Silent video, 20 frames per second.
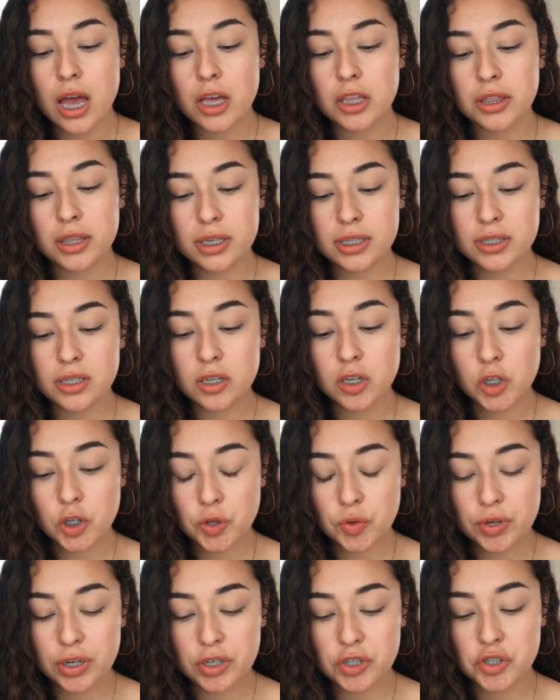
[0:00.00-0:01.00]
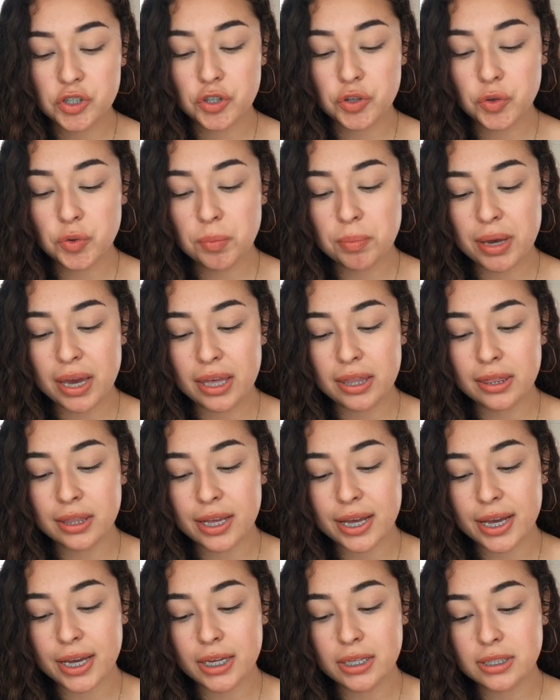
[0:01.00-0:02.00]
This included 2 pen
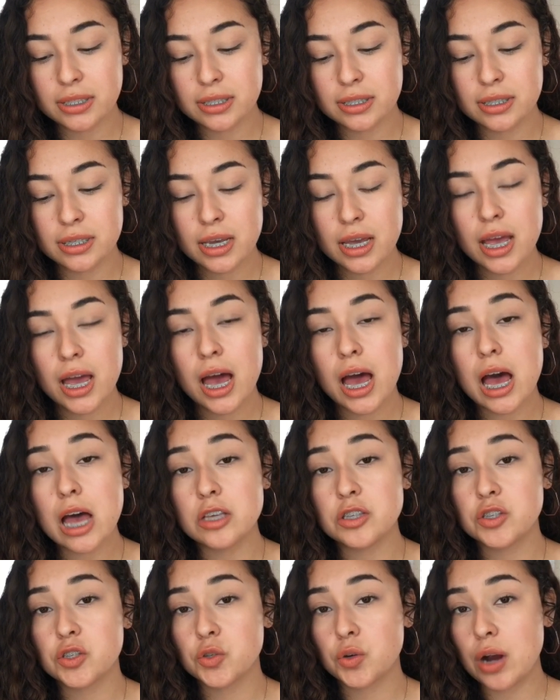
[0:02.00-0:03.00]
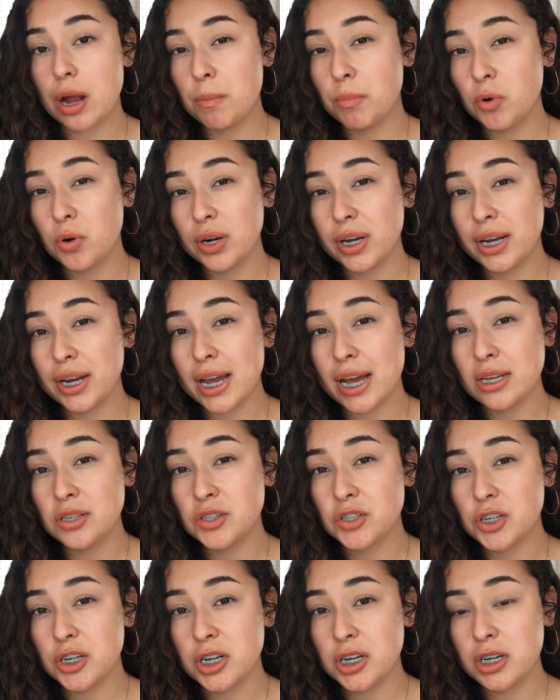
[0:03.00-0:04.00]
lights, a scrub
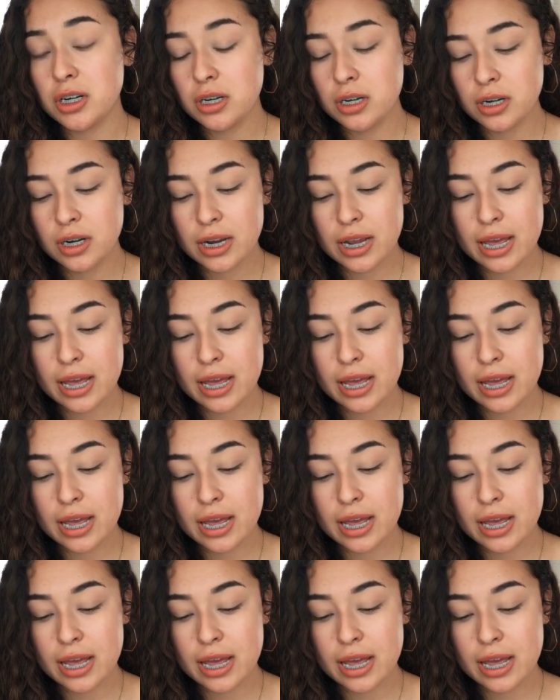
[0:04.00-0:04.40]
organizer,